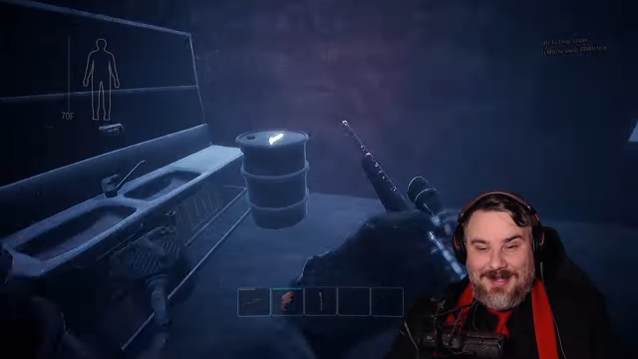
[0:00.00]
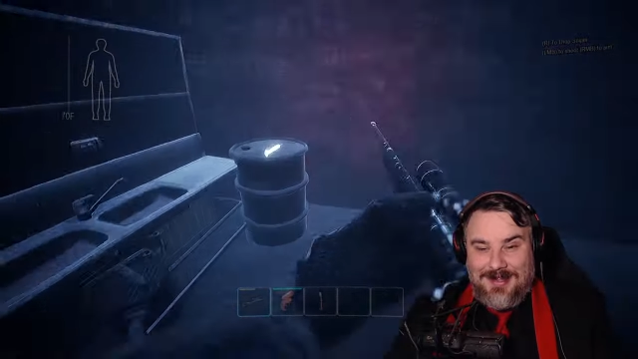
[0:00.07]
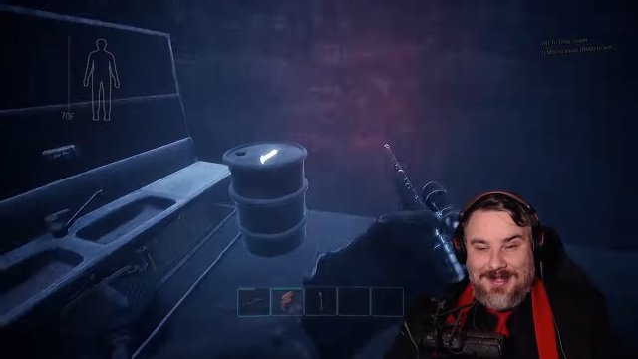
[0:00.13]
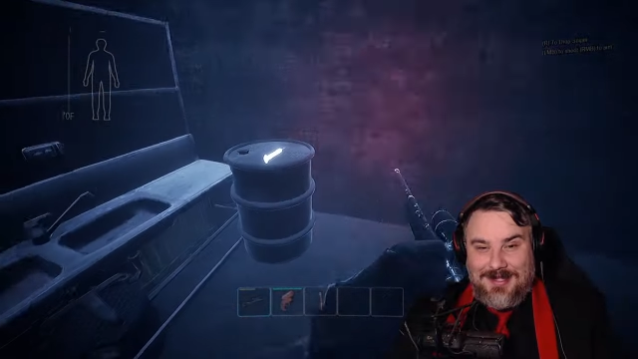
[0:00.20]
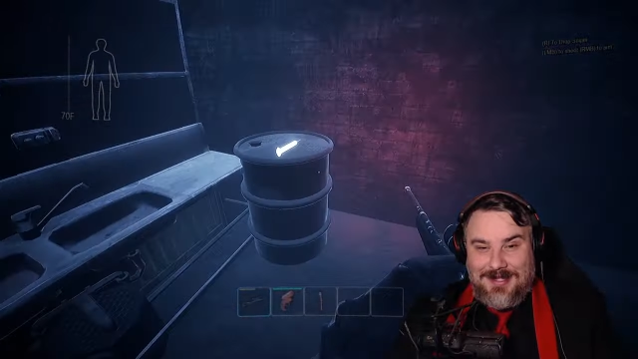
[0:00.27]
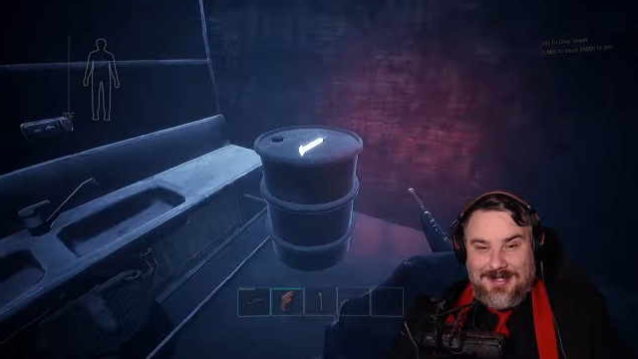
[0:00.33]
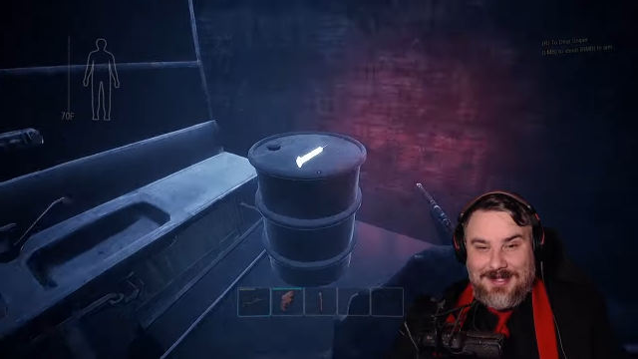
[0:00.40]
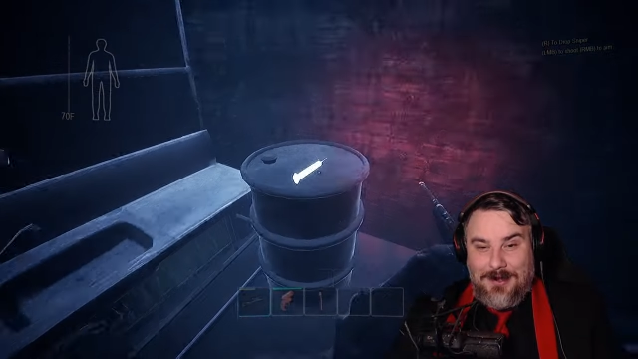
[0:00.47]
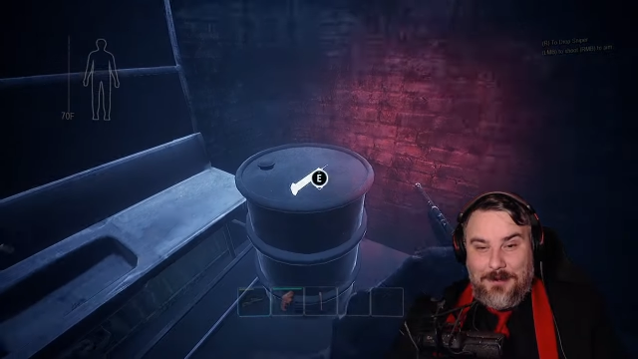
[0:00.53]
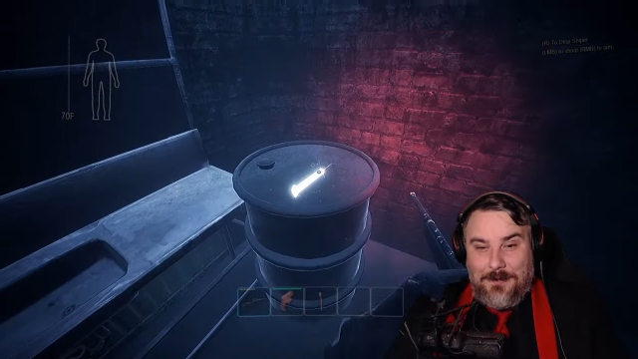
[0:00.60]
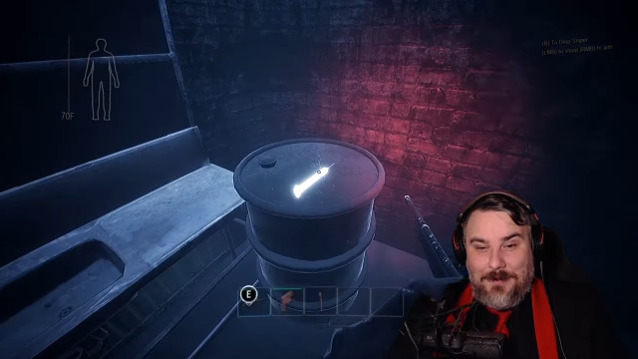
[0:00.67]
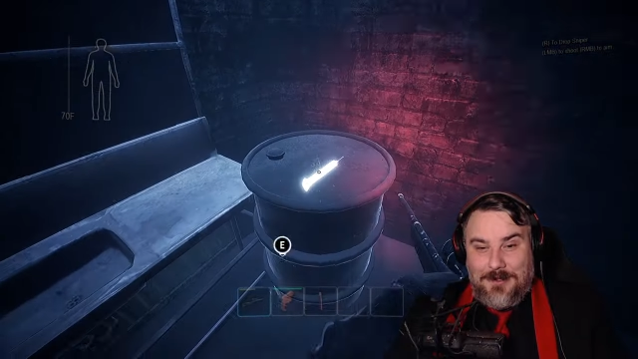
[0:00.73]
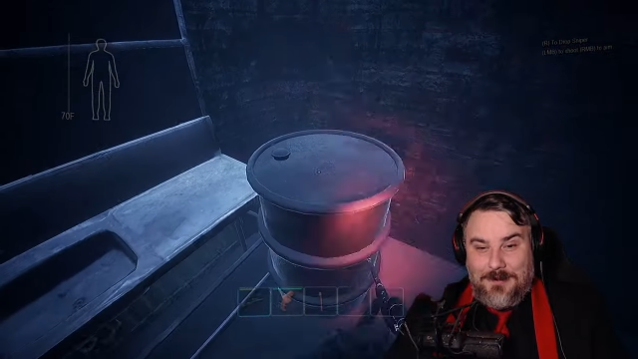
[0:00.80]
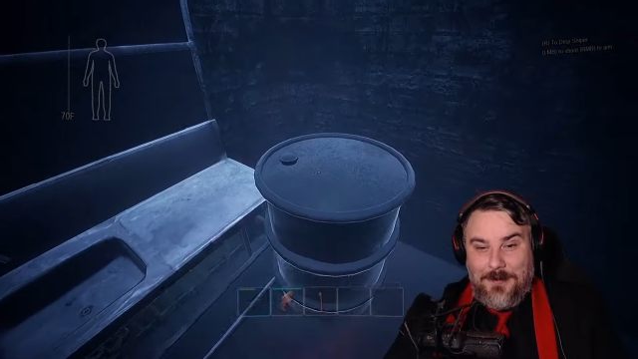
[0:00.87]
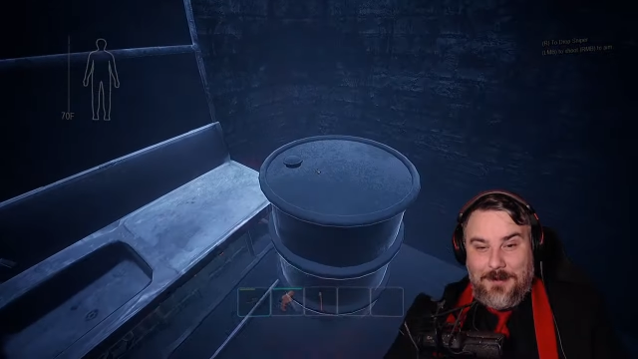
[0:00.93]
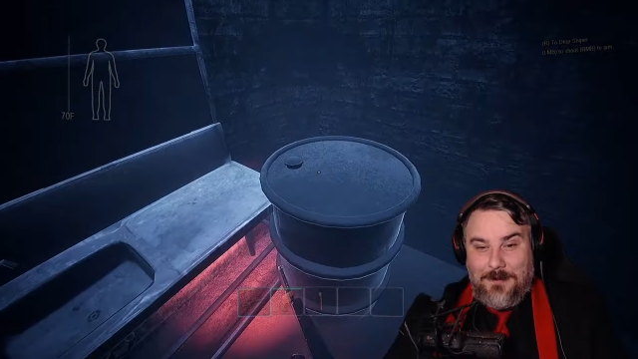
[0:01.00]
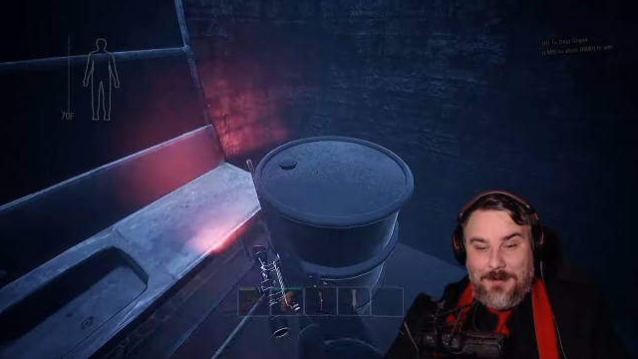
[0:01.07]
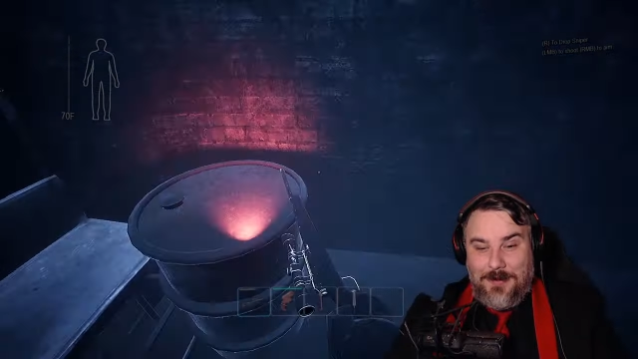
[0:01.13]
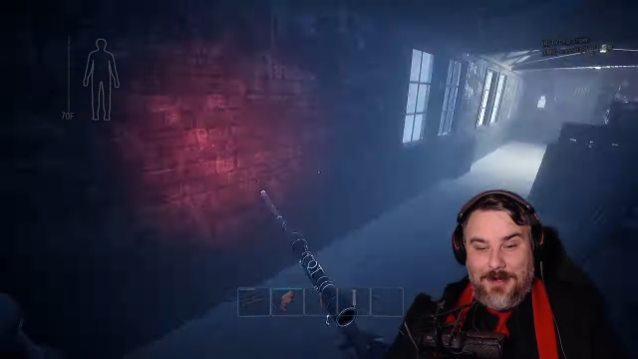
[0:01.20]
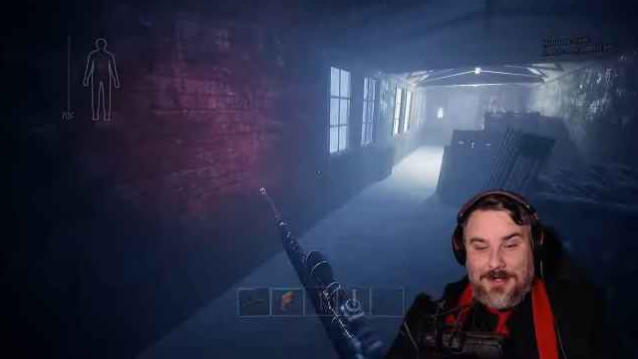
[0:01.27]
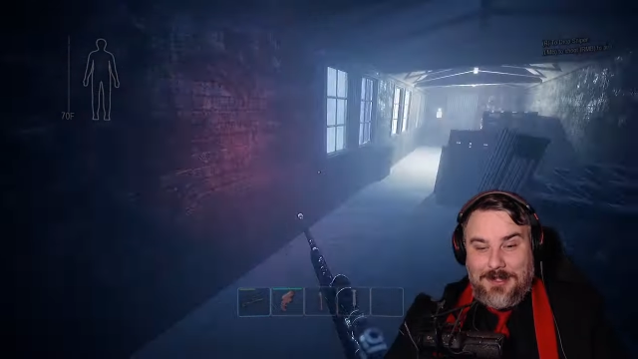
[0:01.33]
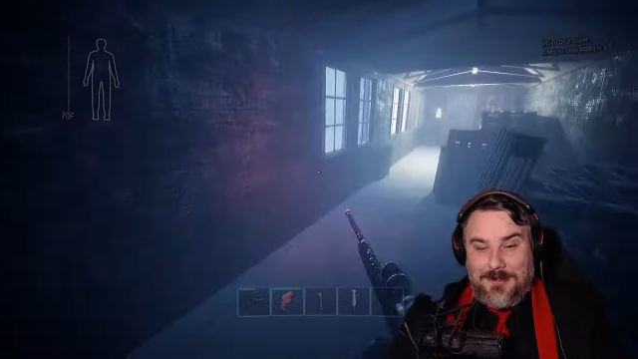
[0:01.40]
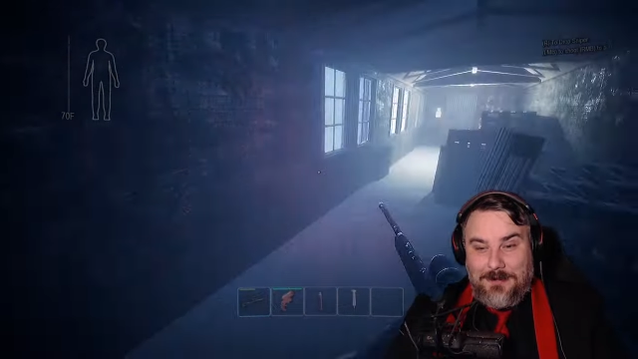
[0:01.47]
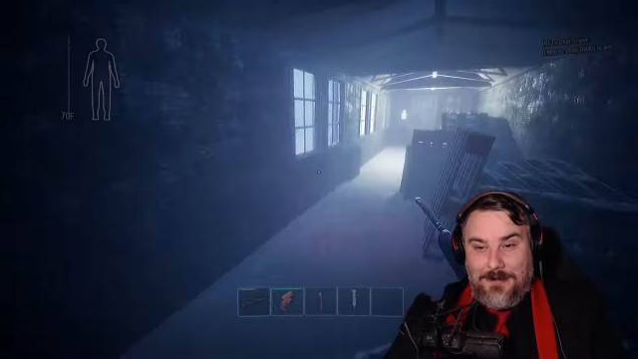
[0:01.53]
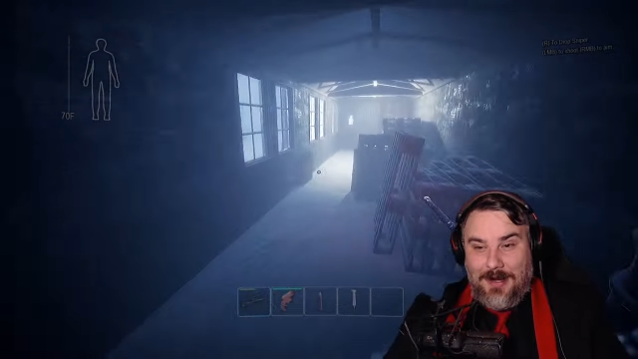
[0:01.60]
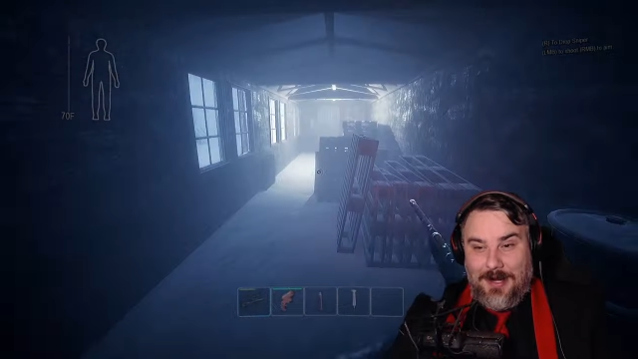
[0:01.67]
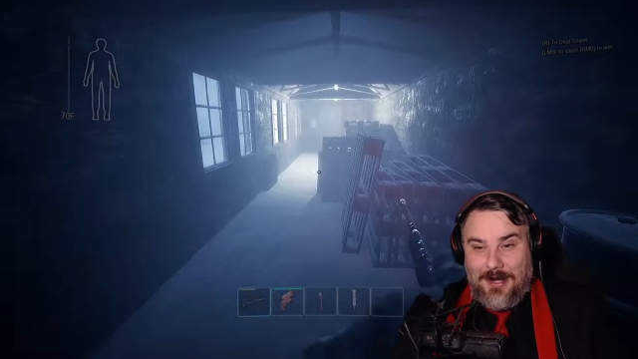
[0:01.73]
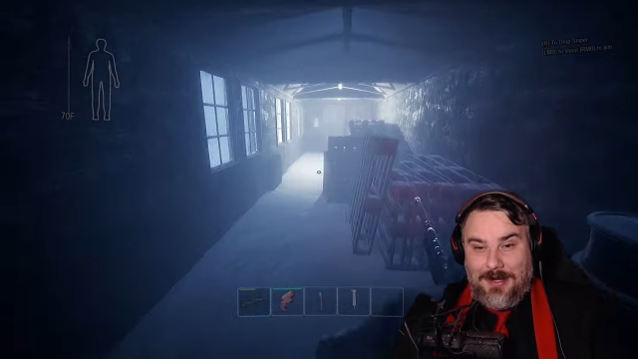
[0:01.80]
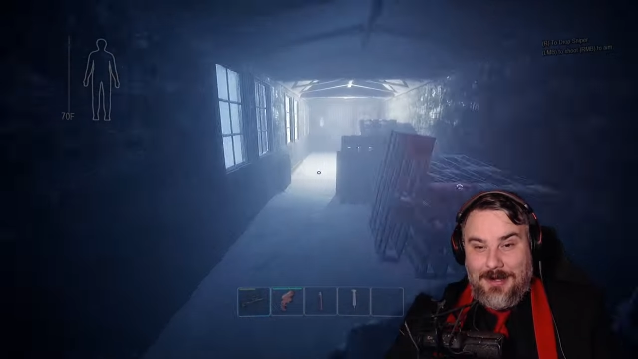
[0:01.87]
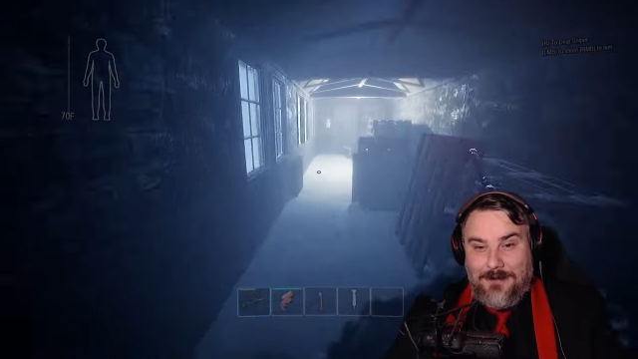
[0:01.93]
The scope has been pitch
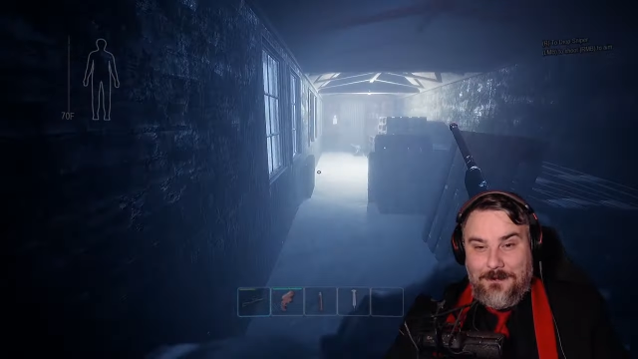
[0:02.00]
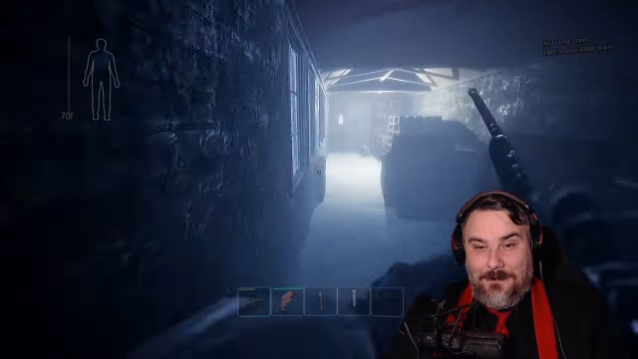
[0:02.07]
black